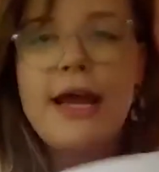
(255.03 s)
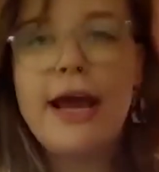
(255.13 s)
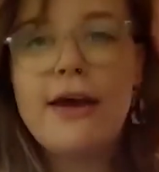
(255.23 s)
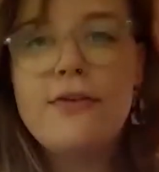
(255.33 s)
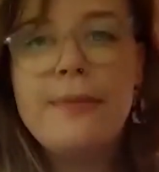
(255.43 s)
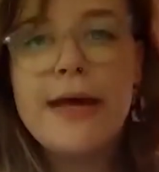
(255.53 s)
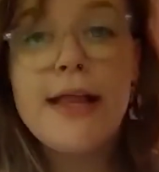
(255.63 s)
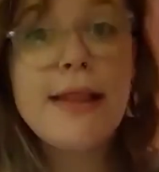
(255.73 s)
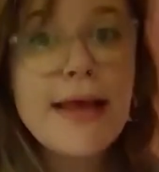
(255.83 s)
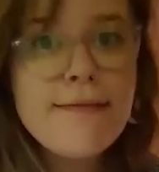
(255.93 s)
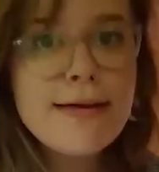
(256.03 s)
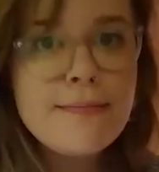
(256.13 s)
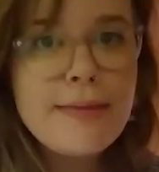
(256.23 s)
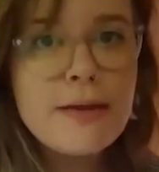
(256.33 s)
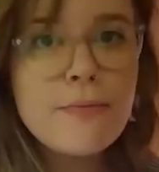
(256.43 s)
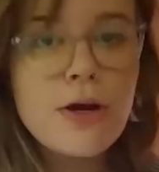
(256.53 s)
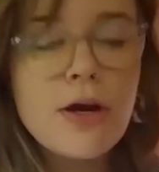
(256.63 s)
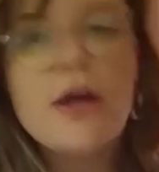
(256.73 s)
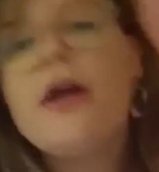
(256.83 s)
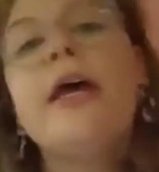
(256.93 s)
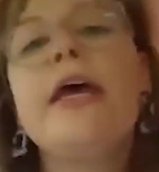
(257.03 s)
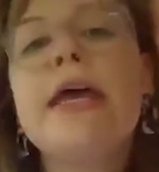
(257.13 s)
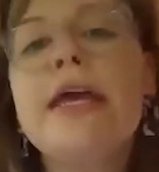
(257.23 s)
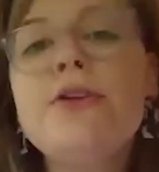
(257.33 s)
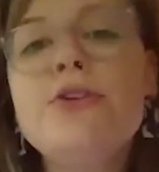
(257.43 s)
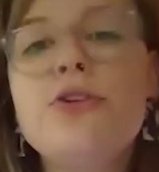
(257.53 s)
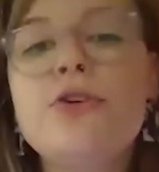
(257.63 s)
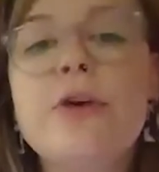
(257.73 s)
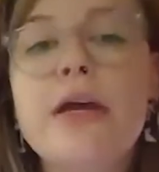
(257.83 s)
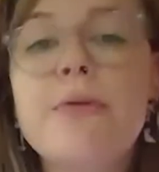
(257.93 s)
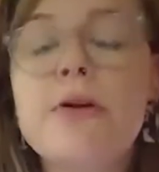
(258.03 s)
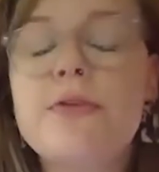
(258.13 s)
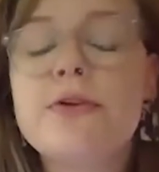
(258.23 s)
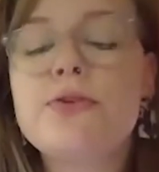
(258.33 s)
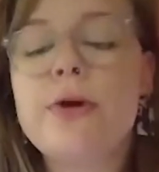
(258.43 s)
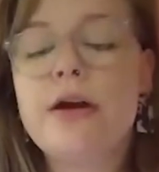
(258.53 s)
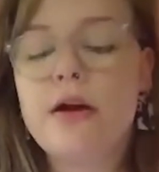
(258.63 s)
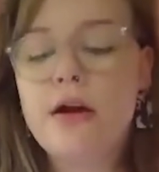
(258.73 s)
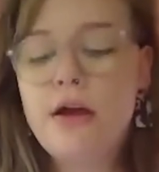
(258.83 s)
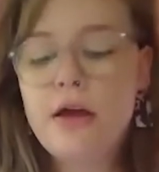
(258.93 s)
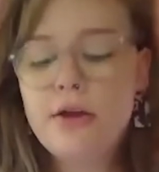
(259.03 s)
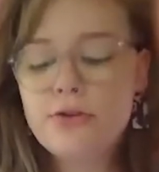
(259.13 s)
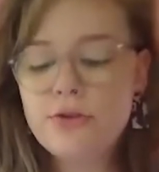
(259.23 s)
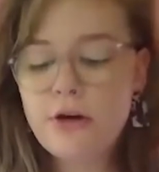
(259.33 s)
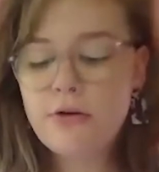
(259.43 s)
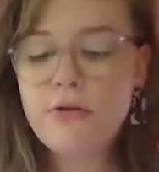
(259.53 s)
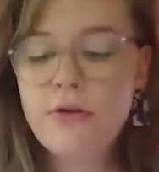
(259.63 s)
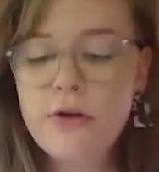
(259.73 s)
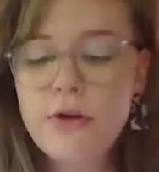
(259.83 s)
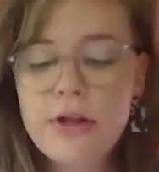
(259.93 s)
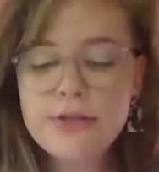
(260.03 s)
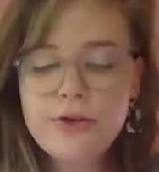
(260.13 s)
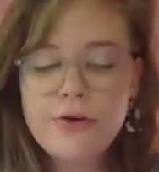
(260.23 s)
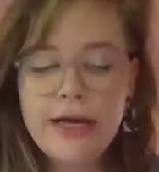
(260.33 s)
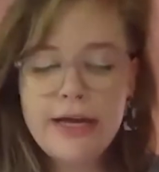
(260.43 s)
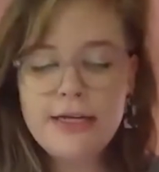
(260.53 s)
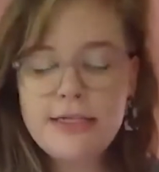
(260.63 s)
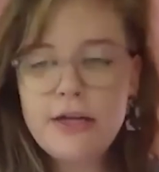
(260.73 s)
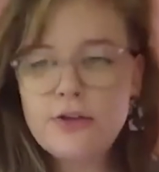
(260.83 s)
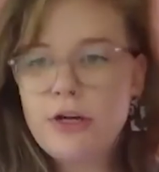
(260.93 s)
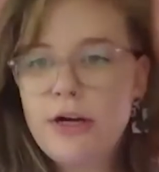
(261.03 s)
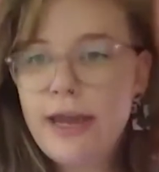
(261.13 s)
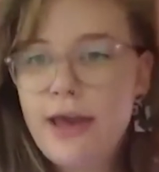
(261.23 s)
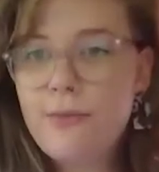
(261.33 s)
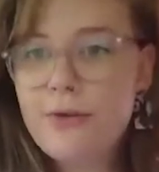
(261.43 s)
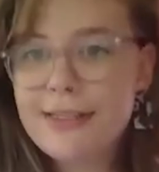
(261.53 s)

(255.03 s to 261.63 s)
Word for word: a half by 11 paper into a perfect square. So let's go ahead and tilt our cameras